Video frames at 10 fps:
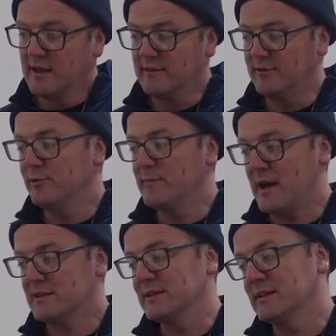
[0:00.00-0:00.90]
If you
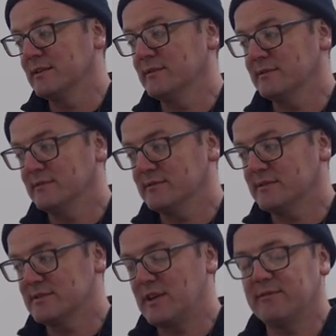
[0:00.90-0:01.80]
mash in
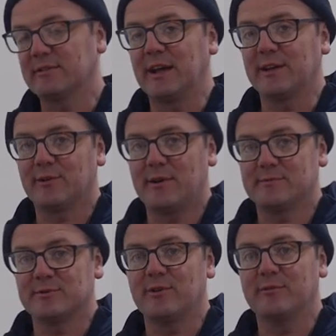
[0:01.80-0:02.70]
seven
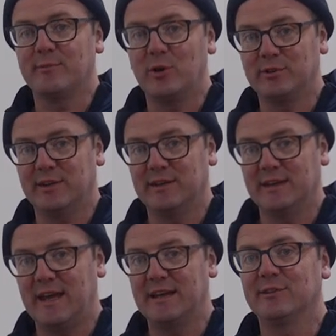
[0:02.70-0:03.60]
kilograms of malt
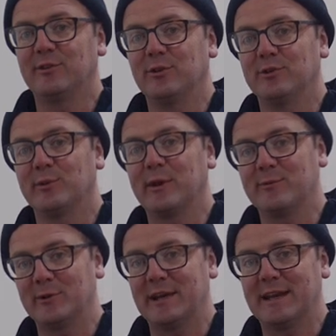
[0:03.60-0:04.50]
into
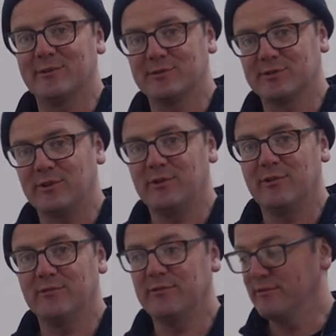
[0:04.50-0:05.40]
twenty-one litres
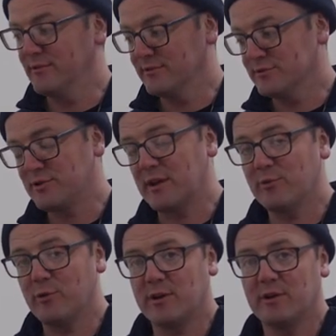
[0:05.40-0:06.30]
of strike
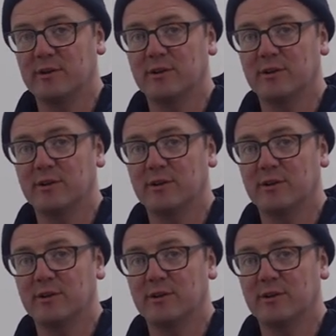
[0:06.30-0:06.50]
water,